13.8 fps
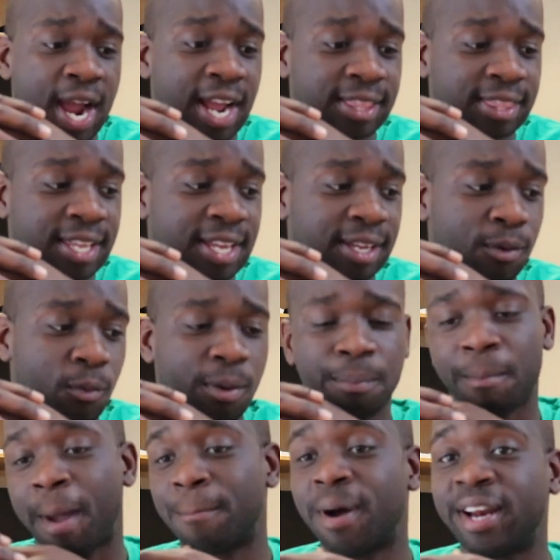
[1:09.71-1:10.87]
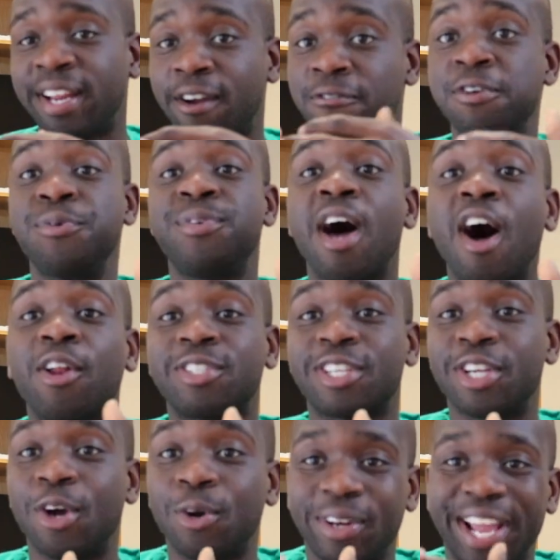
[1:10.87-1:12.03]
I think with my money, a few dollars
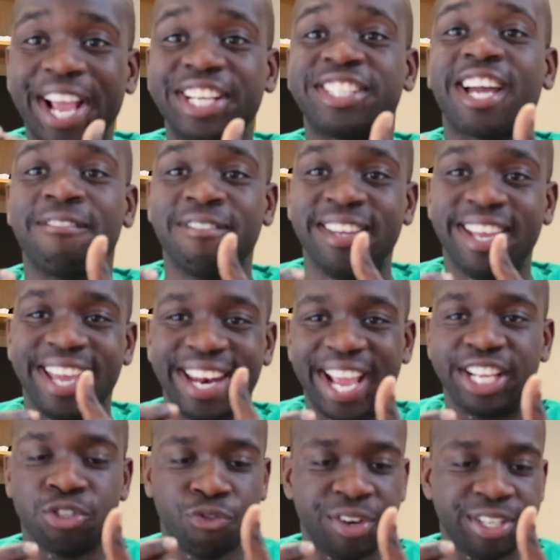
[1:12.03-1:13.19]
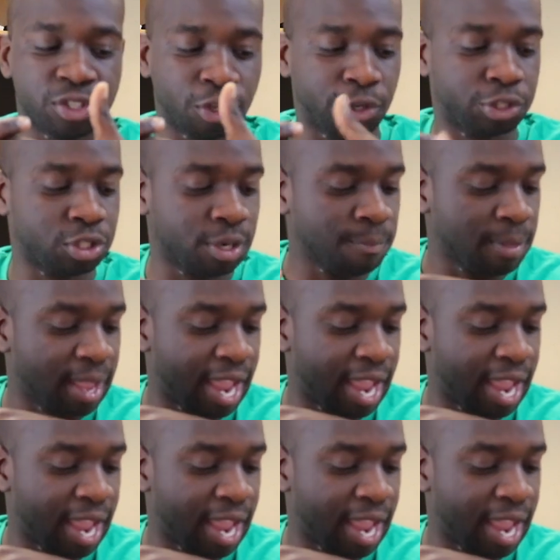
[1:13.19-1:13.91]
can go to HIV and AIDS research.